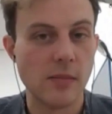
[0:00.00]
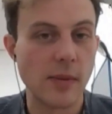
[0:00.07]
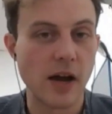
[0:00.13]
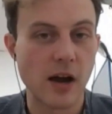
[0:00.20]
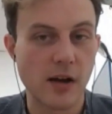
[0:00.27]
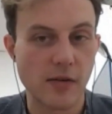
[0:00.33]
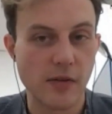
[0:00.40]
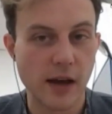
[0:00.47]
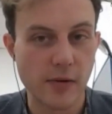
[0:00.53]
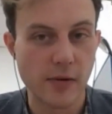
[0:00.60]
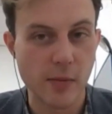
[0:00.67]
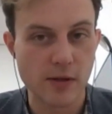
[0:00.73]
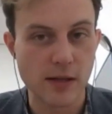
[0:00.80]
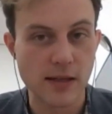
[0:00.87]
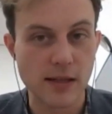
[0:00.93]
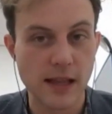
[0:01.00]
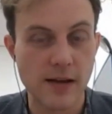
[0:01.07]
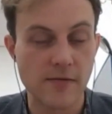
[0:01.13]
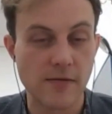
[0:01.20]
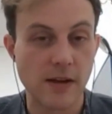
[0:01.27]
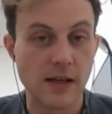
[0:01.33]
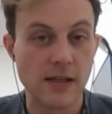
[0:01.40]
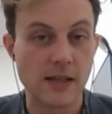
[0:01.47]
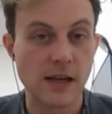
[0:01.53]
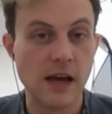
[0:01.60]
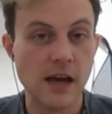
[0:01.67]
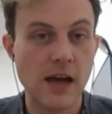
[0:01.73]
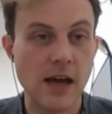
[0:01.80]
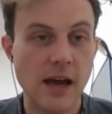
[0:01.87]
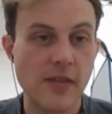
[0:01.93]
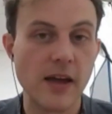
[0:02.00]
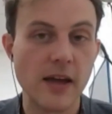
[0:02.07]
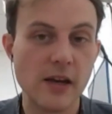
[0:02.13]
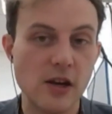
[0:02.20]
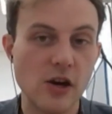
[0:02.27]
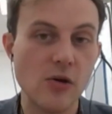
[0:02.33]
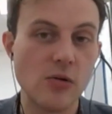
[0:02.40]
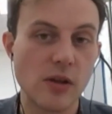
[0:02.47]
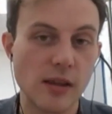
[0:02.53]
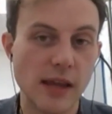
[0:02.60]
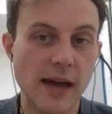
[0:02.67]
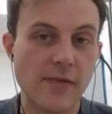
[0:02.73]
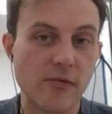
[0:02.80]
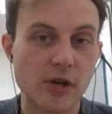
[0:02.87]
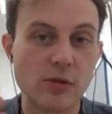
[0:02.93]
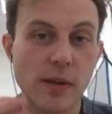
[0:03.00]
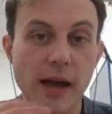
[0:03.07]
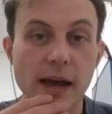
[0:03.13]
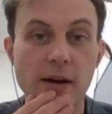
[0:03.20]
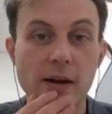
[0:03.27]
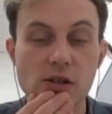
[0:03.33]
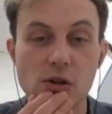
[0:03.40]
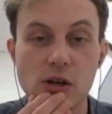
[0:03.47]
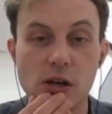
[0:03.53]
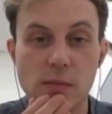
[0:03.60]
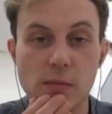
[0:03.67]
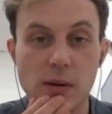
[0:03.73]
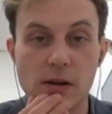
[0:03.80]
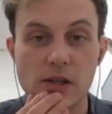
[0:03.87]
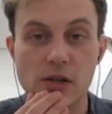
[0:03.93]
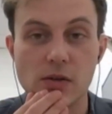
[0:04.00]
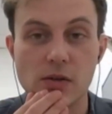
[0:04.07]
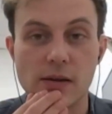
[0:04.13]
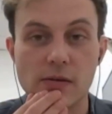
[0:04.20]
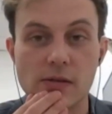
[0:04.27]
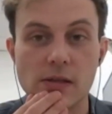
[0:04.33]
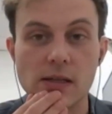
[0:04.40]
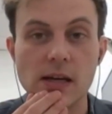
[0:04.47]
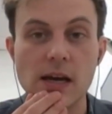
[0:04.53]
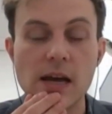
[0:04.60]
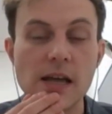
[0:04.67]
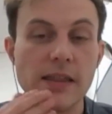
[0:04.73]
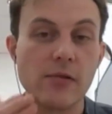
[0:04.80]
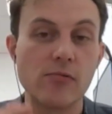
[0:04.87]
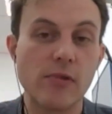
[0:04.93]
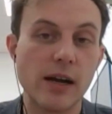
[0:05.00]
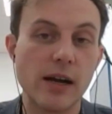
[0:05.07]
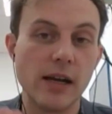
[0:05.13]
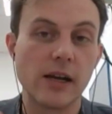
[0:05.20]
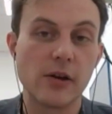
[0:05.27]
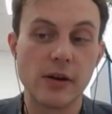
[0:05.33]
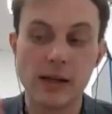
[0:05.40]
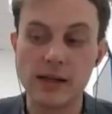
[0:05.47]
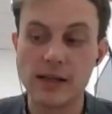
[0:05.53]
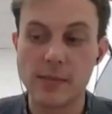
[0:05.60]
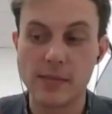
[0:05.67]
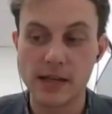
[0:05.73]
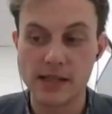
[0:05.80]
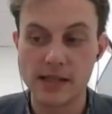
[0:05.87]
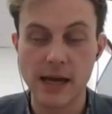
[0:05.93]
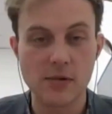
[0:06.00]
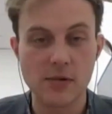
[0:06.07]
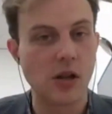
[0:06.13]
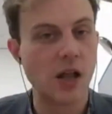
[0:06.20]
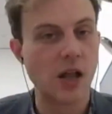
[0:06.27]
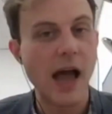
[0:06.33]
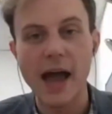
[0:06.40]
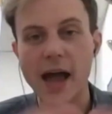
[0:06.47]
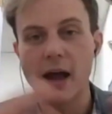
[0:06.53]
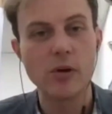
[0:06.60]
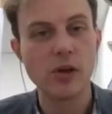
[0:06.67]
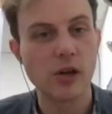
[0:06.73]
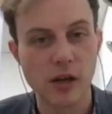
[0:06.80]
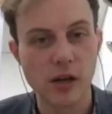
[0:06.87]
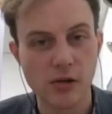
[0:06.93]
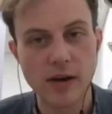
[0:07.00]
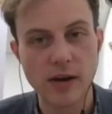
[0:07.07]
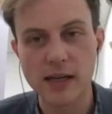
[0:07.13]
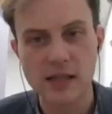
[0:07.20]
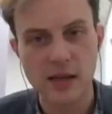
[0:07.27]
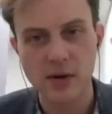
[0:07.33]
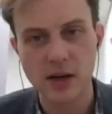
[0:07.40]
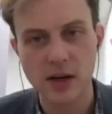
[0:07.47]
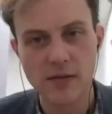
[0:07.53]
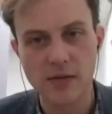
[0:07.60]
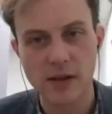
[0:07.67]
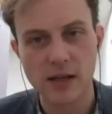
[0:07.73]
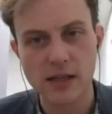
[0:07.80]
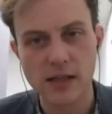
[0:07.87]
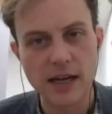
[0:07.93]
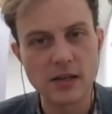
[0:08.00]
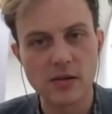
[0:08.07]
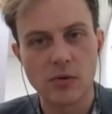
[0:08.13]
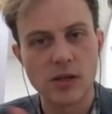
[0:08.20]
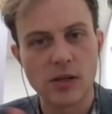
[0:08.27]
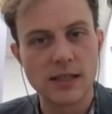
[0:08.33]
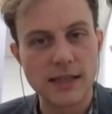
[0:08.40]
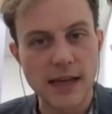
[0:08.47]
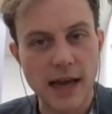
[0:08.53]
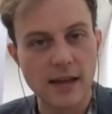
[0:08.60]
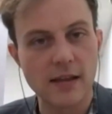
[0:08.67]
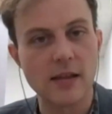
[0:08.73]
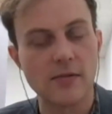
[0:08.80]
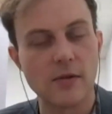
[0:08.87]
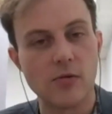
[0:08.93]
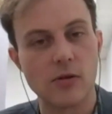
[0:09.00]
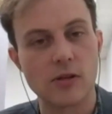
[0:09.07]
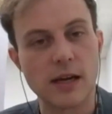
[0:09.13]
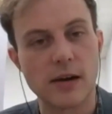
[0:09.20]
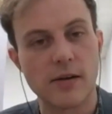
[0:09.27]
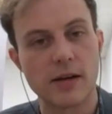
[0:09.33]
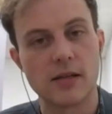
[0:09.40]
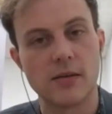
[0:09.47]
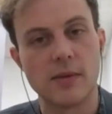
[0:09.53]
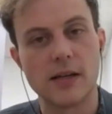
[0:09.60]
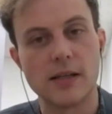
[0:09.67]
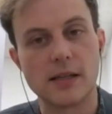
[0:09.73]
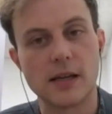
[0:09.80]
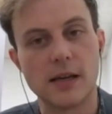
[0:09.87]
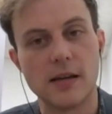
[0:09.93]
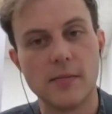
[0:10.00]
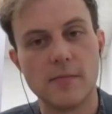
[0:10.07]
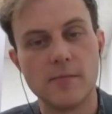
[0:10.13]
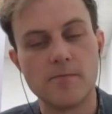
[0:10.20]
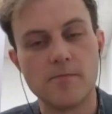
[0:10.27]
maybe half of that representing their fees, and they know that the average payout is only going to be about 2,000, they're rightly going into that bit skeptical. How are you going to raise the money for this? I don't want a debt, the funeral director might say.